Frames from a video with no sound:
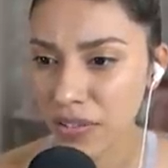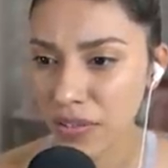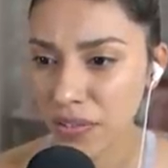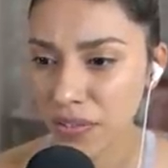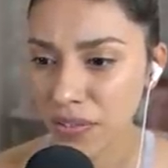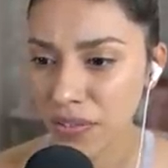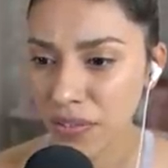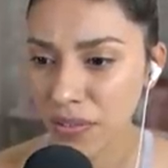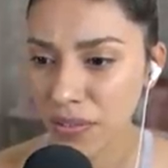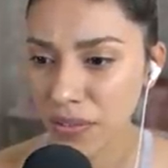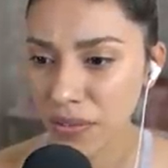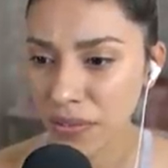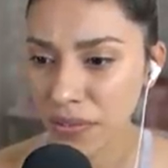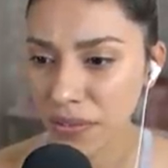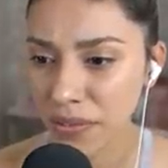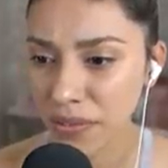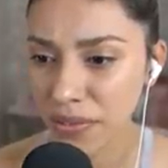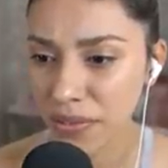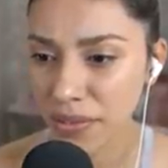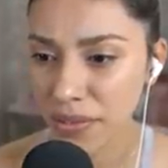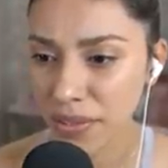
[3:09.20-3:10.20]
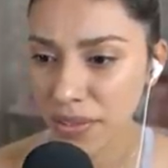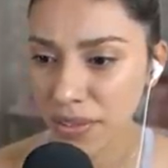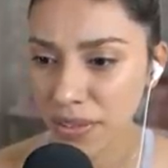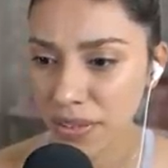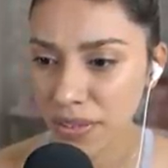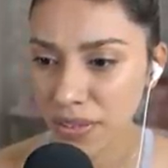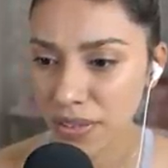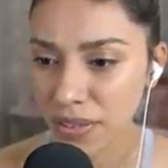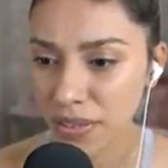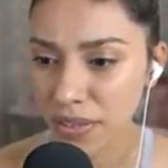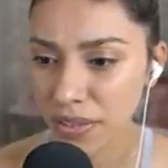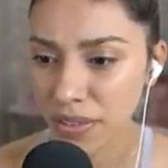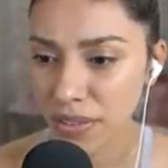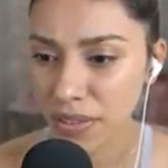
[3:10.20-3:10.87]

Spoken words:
Nobody speaks.